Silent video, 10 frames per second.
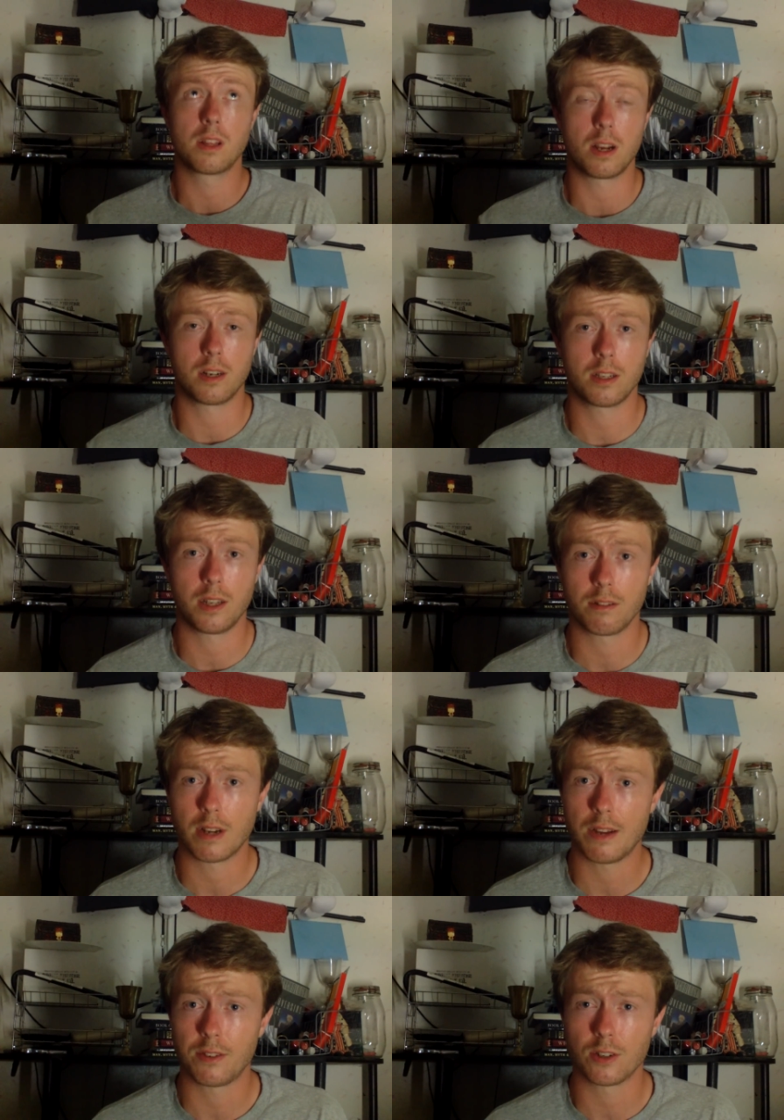technically it
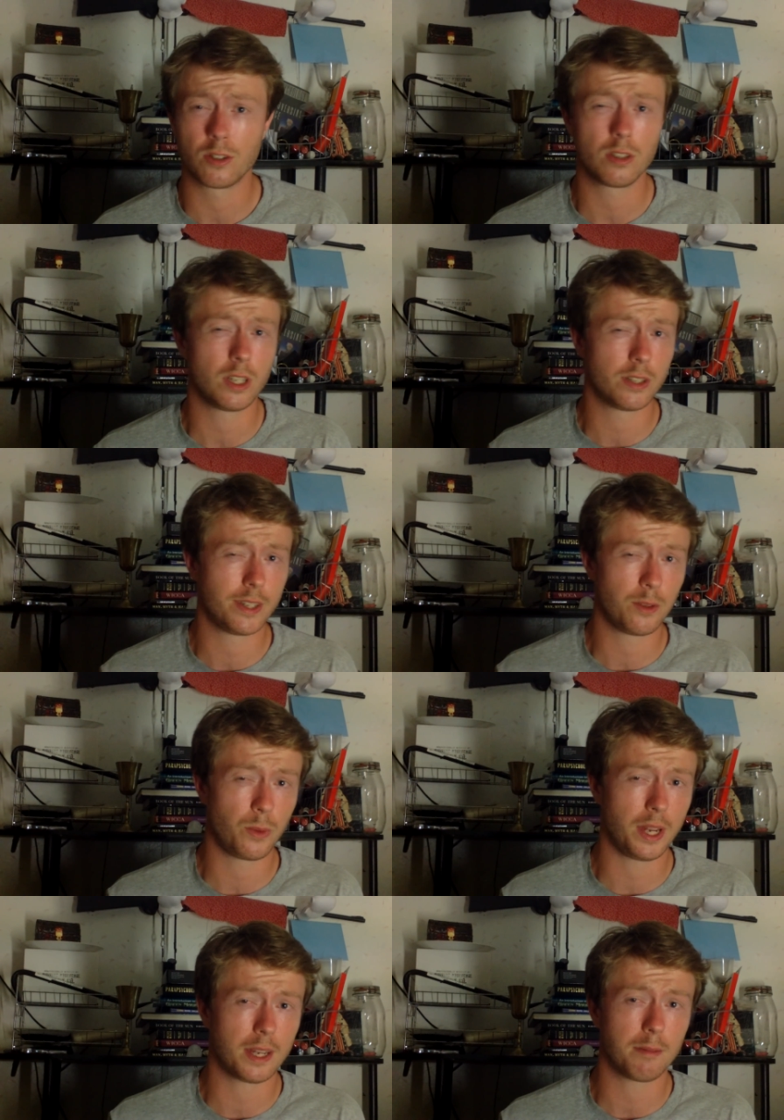arrived earlier in the
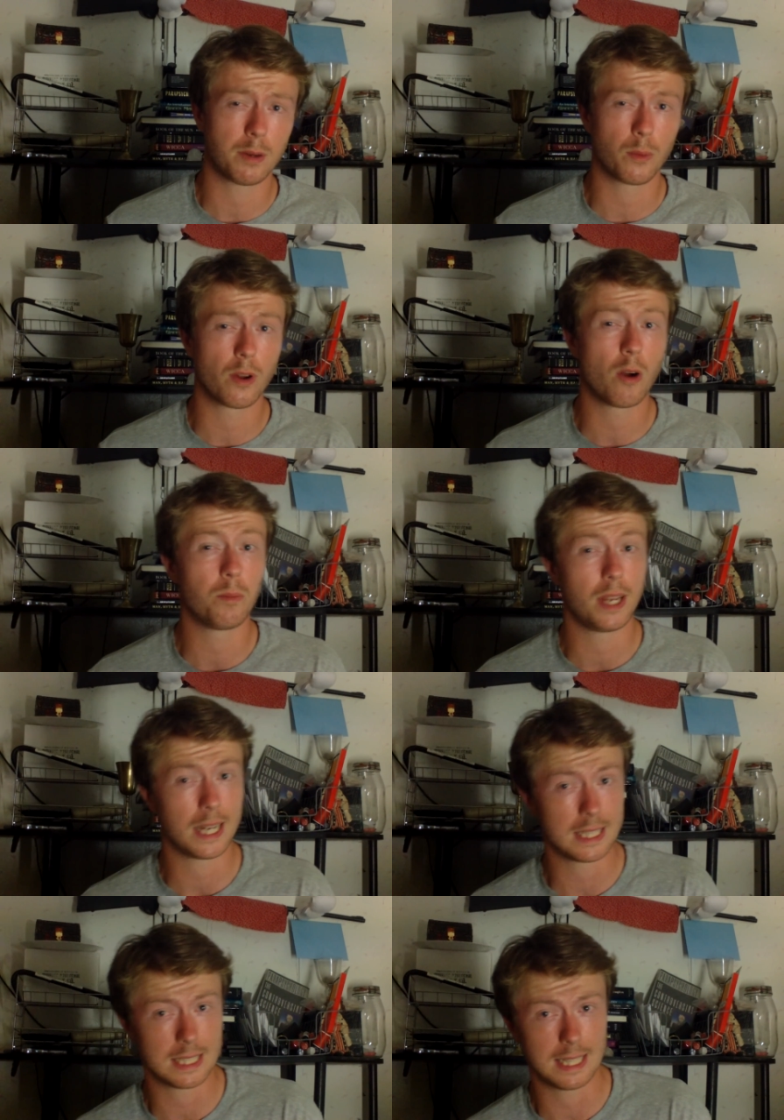week, but we're
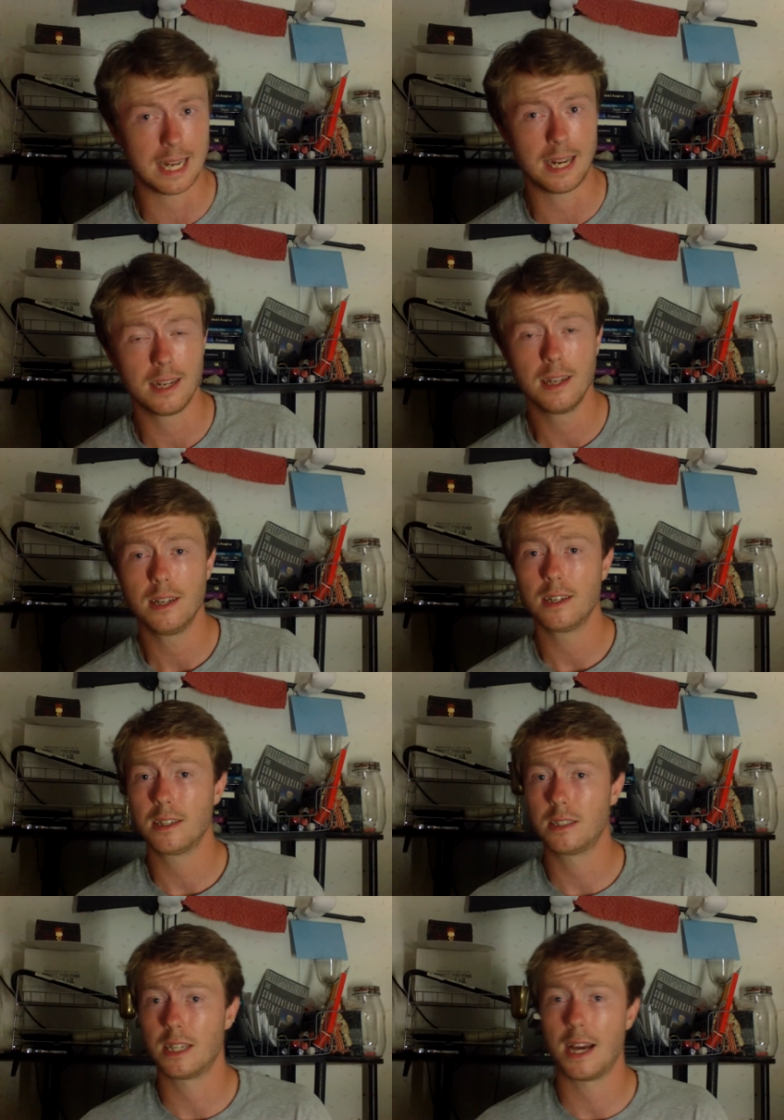opening it today
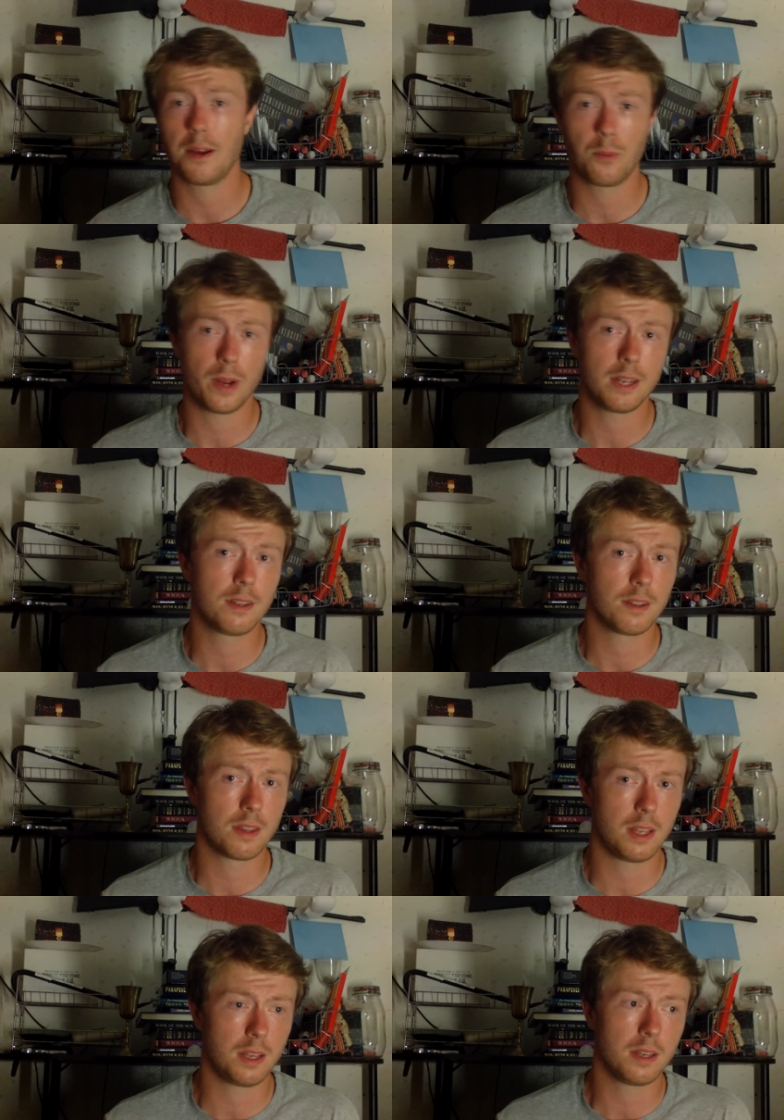because I wait
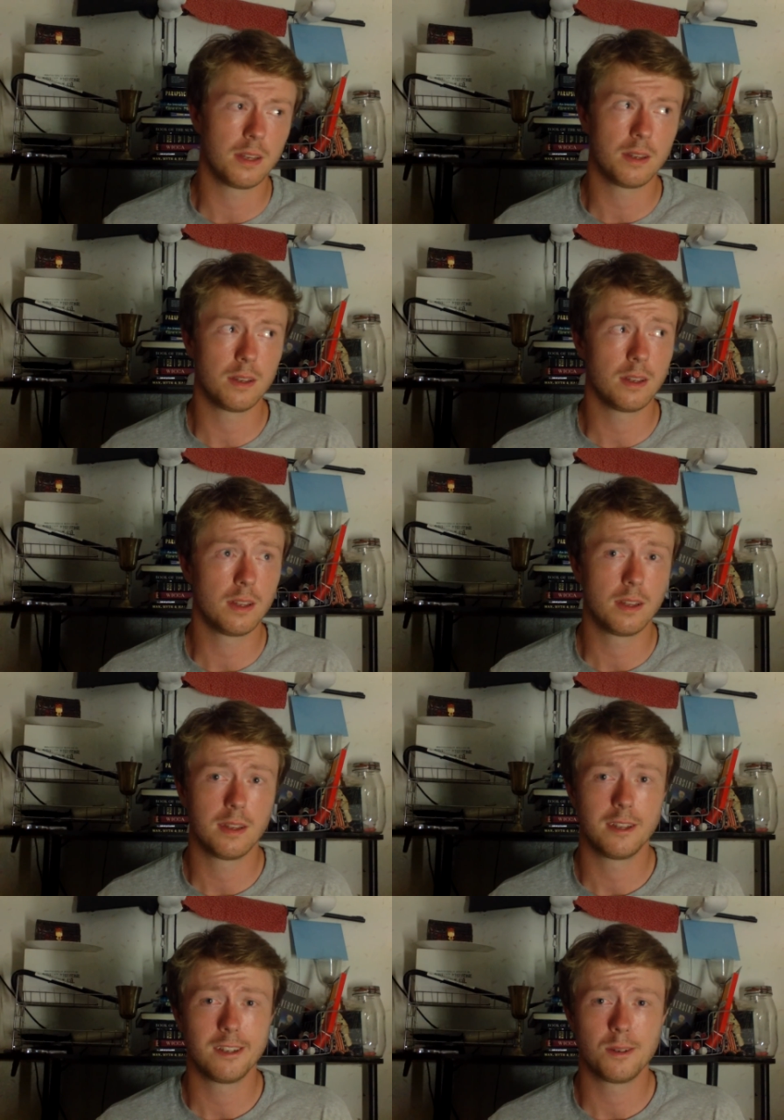till the
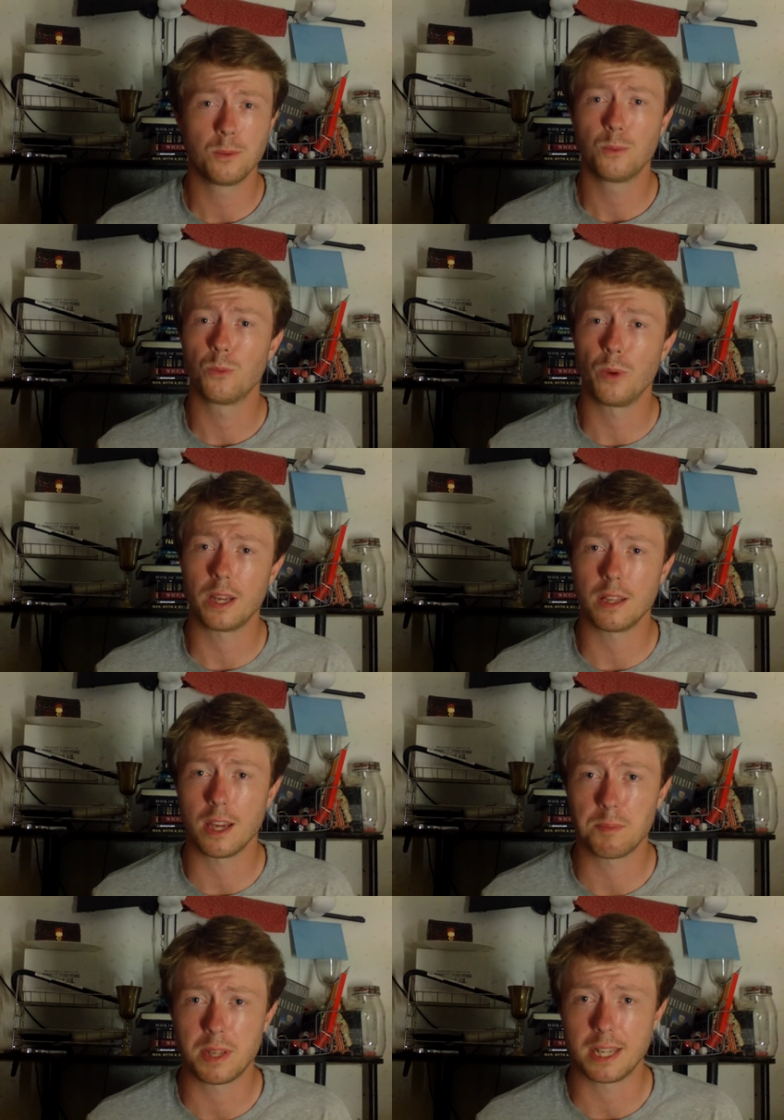
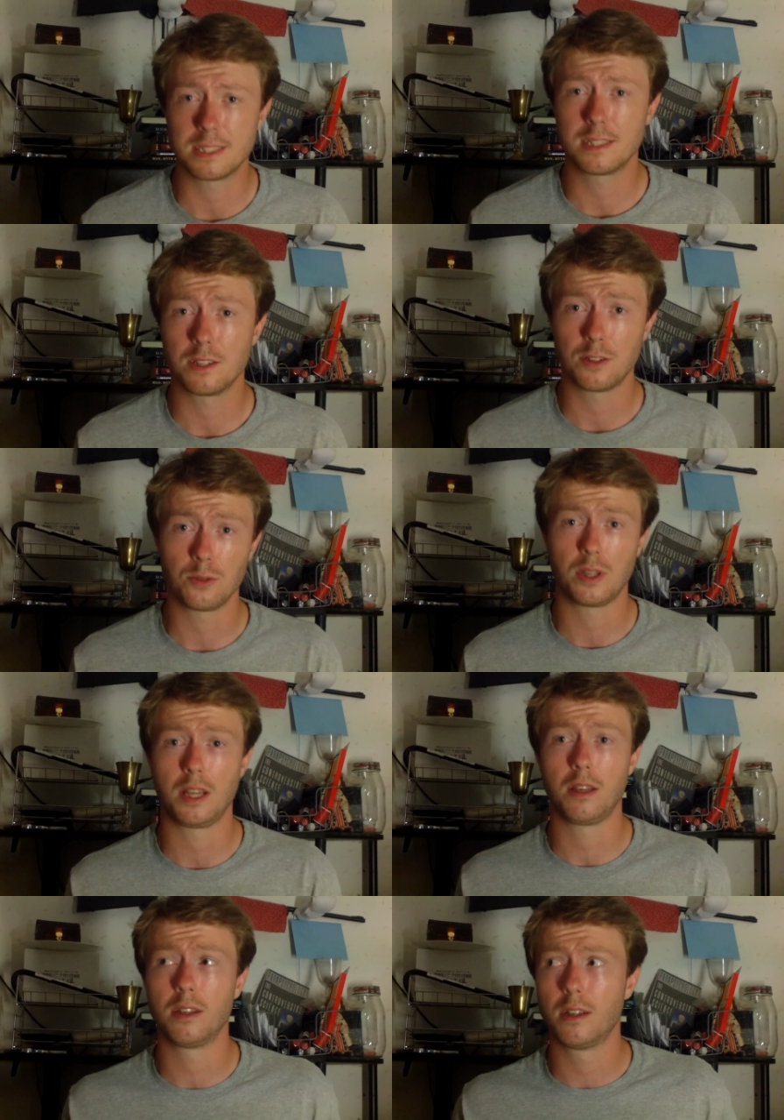weekly updates to do
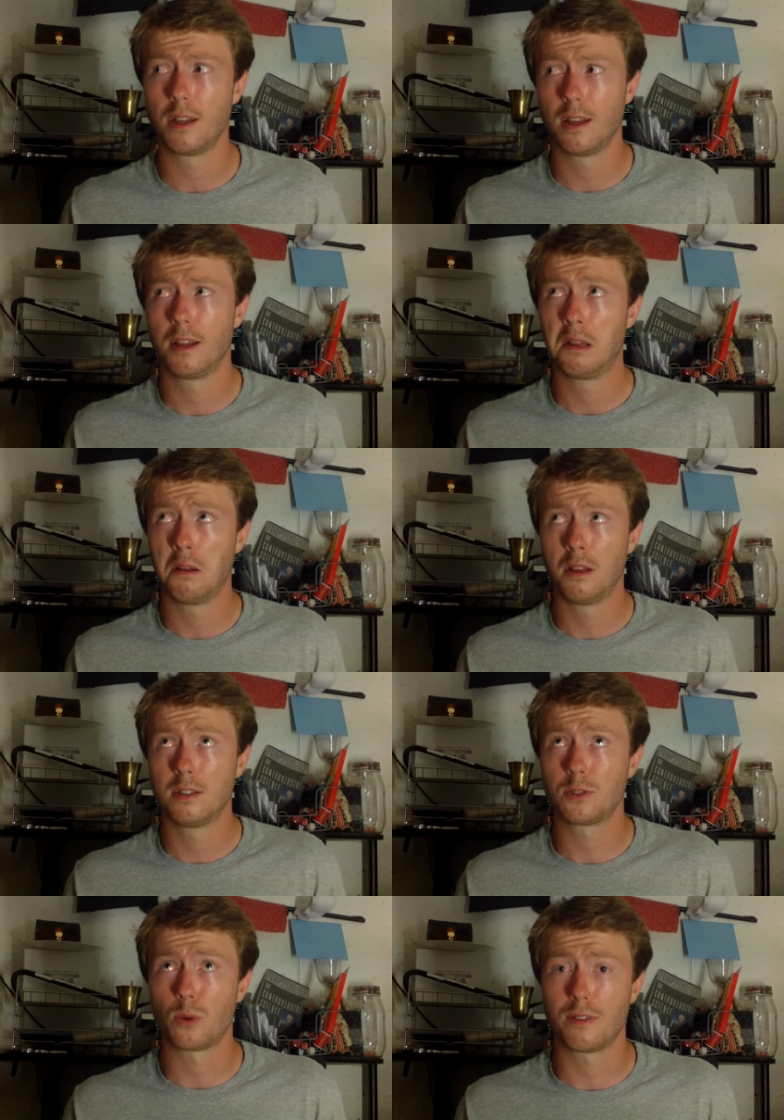the
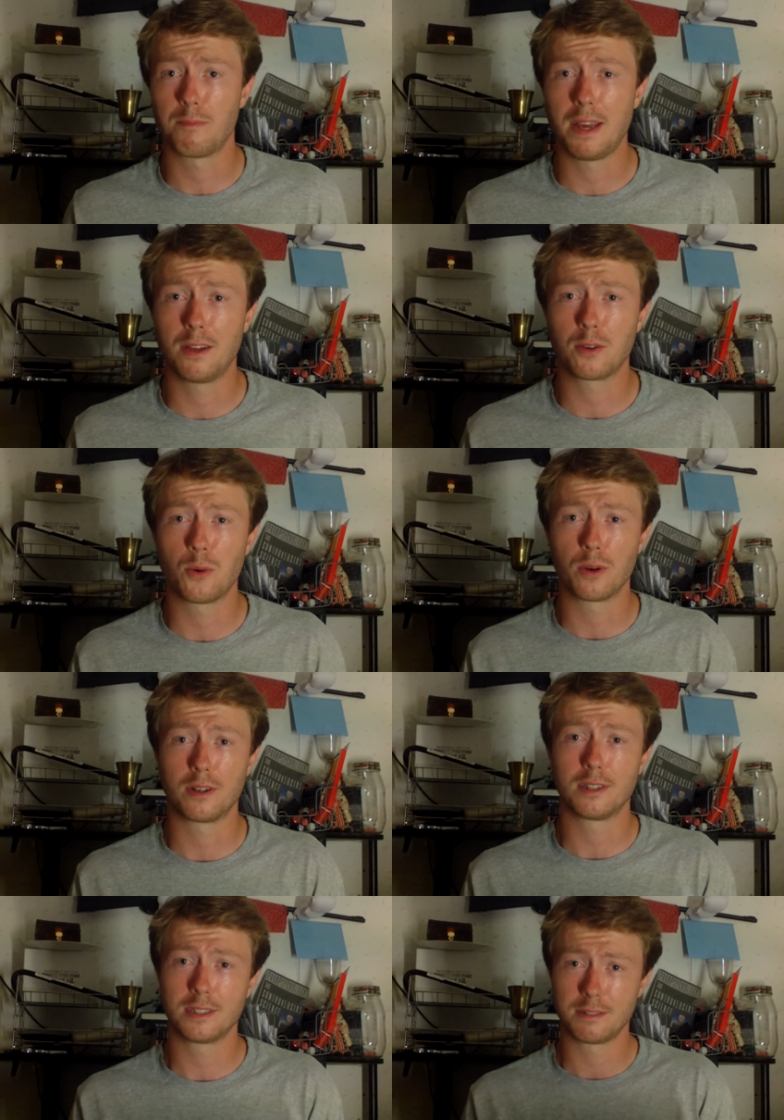sort of mail
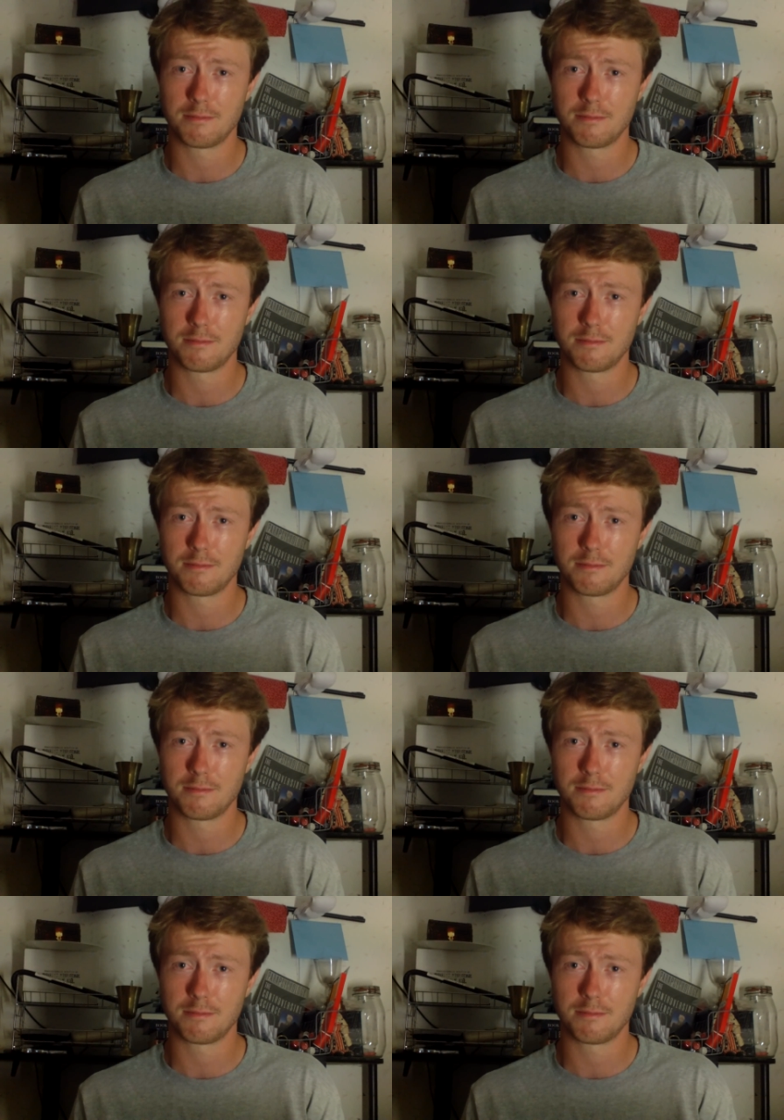corner